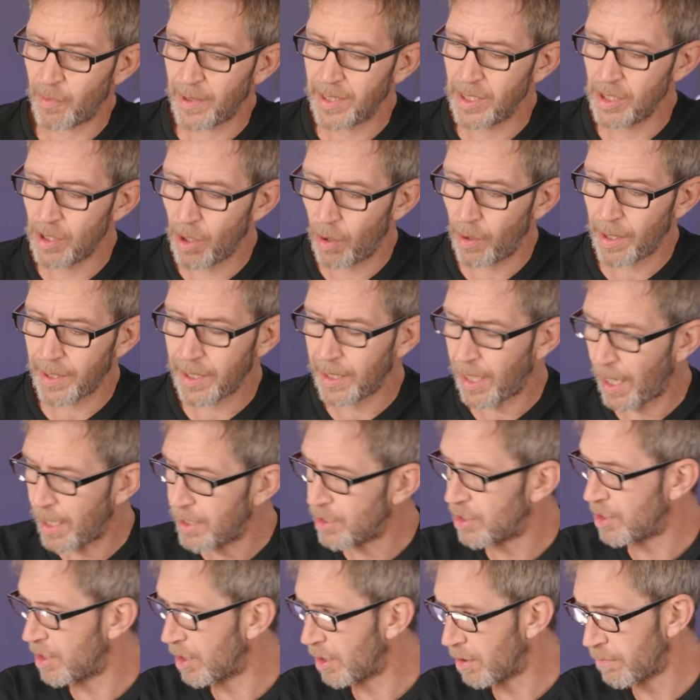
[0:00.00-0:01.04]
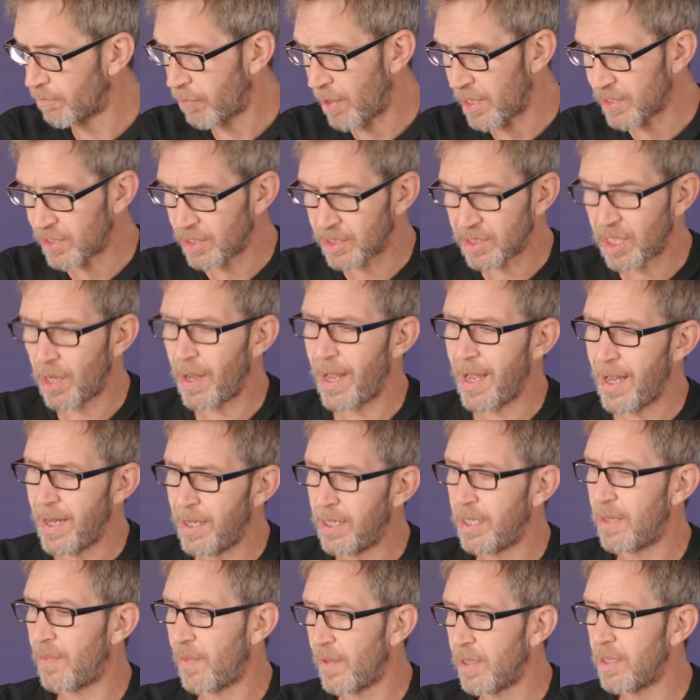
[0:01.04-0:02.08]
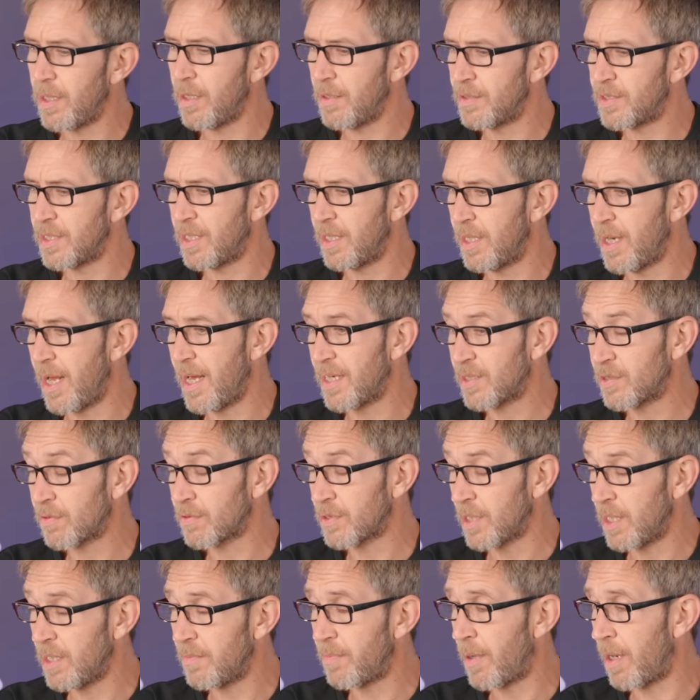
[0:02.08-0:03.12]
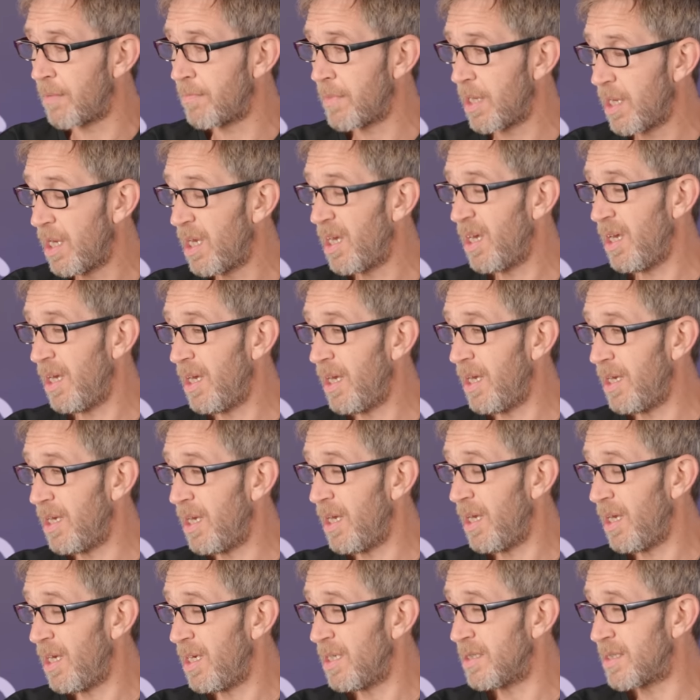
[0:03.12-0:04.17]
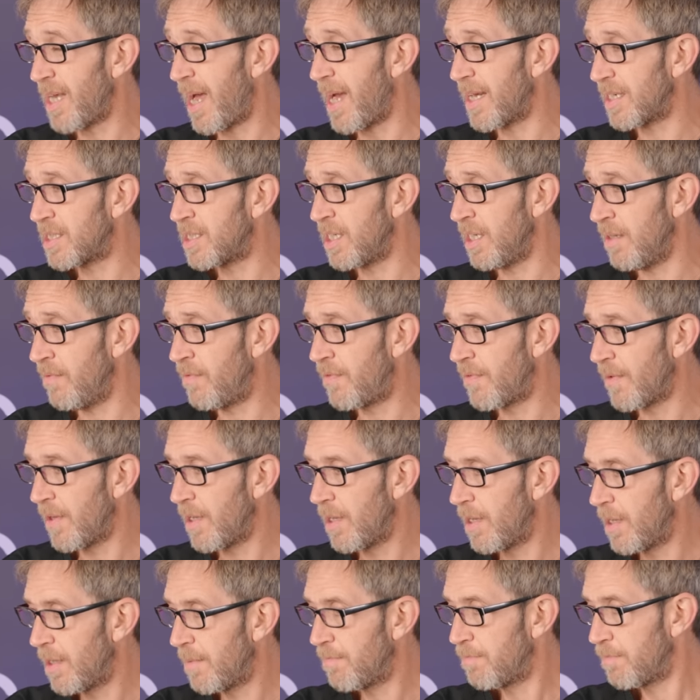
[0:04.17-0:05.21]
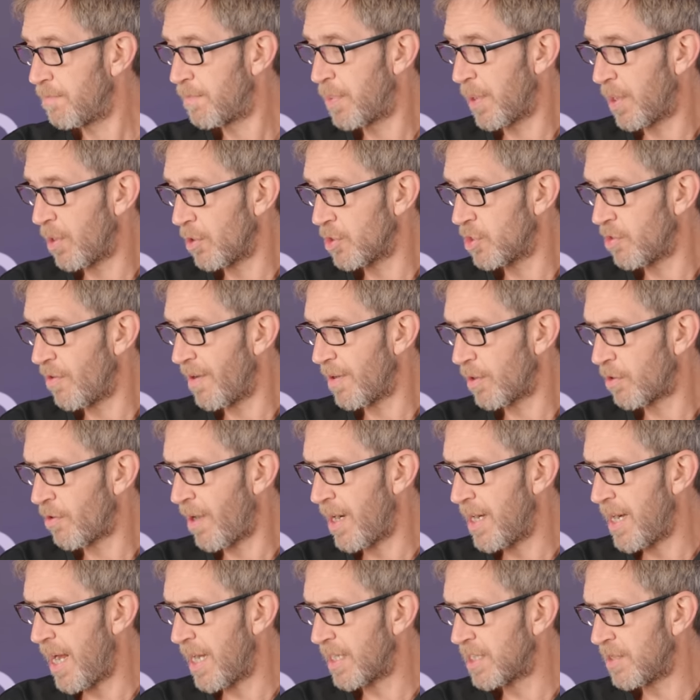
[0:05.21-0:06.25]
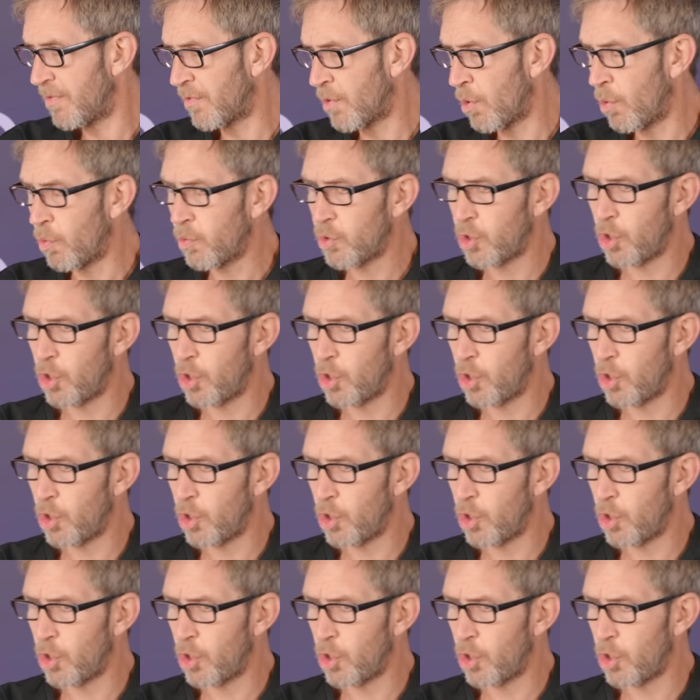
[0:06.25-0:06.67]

We're not engaging a compressor. So anything using an air source heat pump it is active because you create an active call.